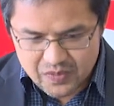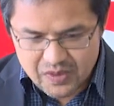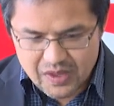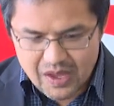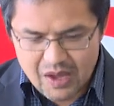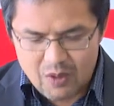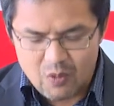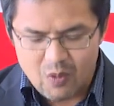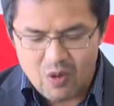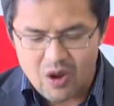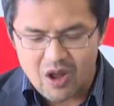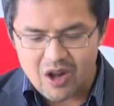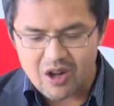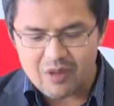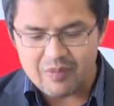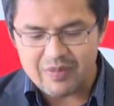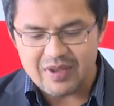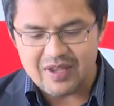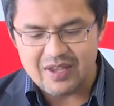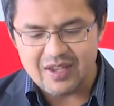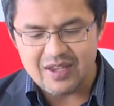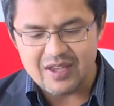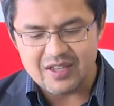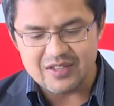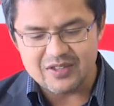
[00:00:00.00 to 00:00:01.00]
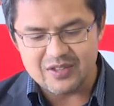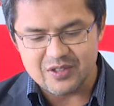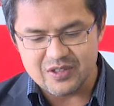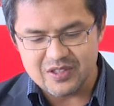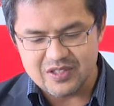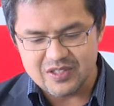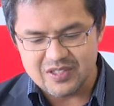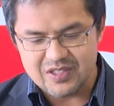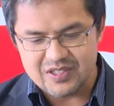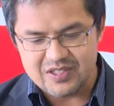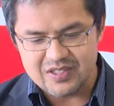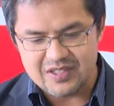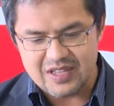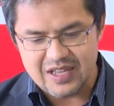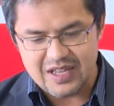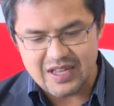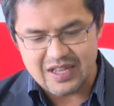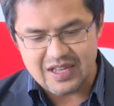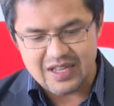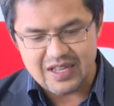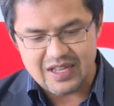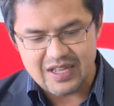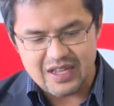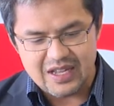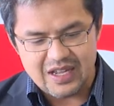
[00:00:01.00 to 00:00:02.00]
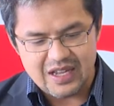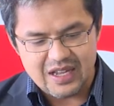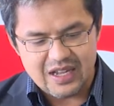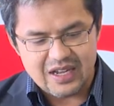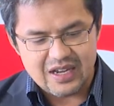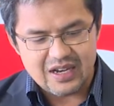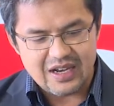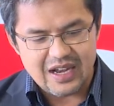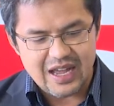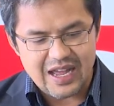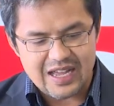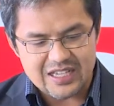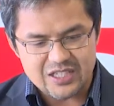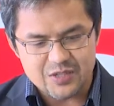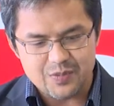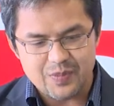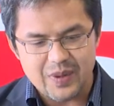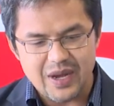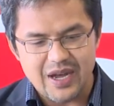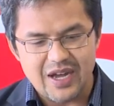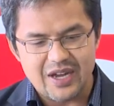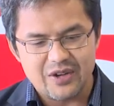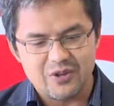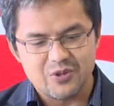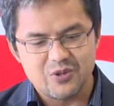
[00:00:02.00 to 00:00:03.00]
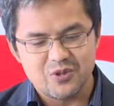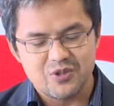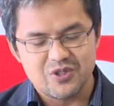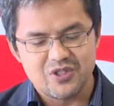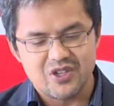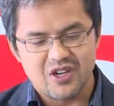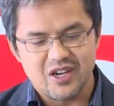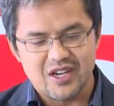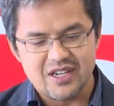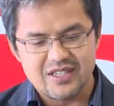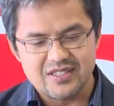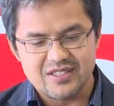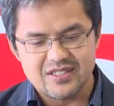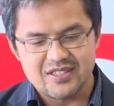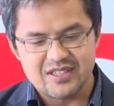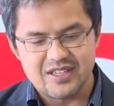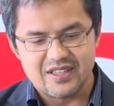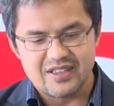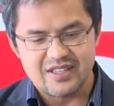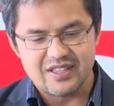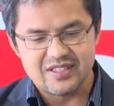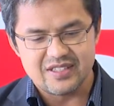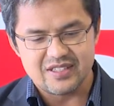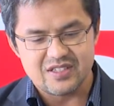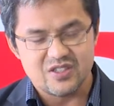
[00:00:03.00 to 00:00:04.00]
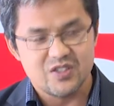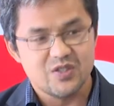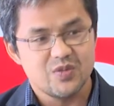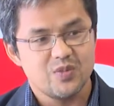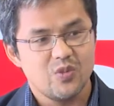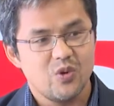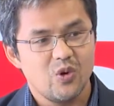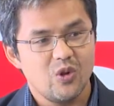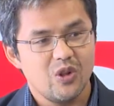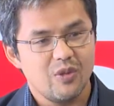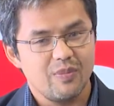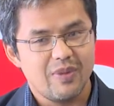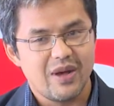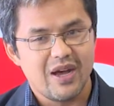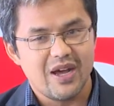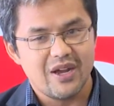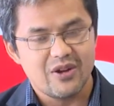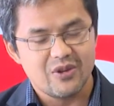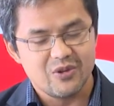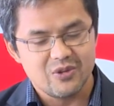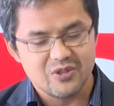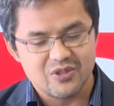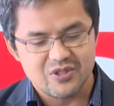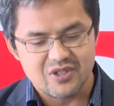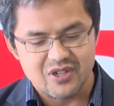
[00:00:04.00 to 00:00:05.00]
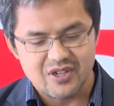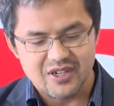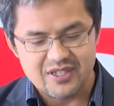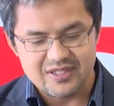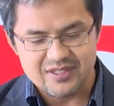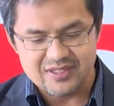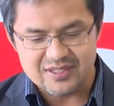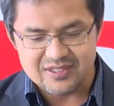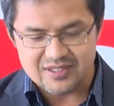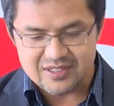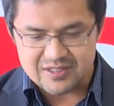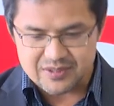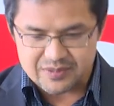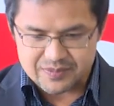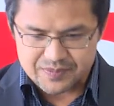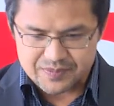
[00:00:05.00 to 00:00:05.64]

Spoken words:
and while I'm here, so this is larger particle sizes, and these are smaller particle sizes.